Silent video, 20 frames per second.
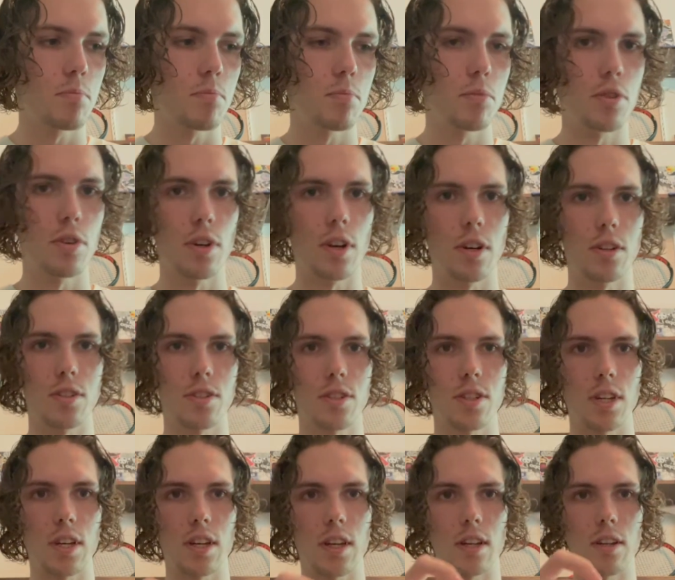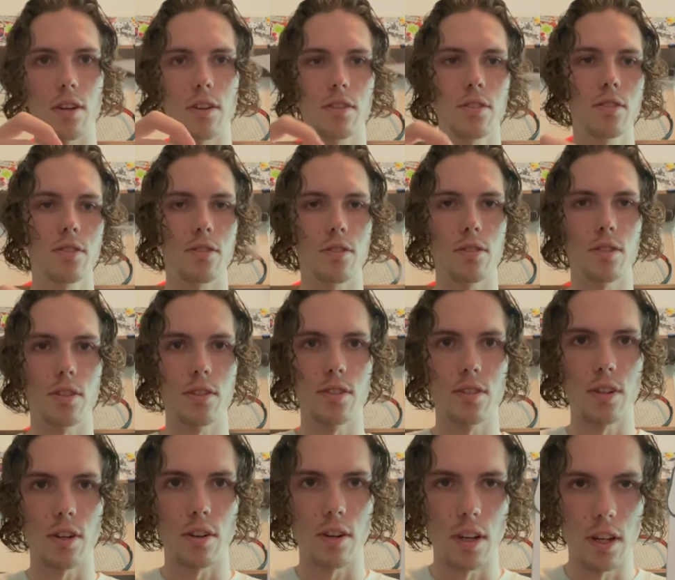put our snake head on. So this is
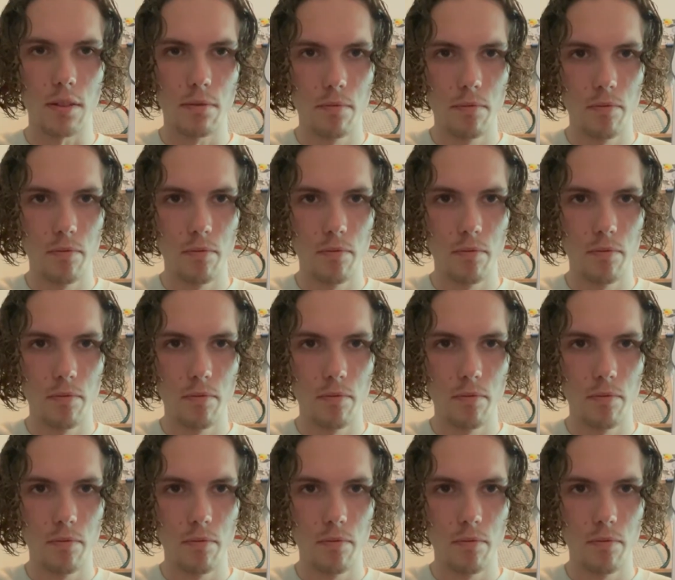our head.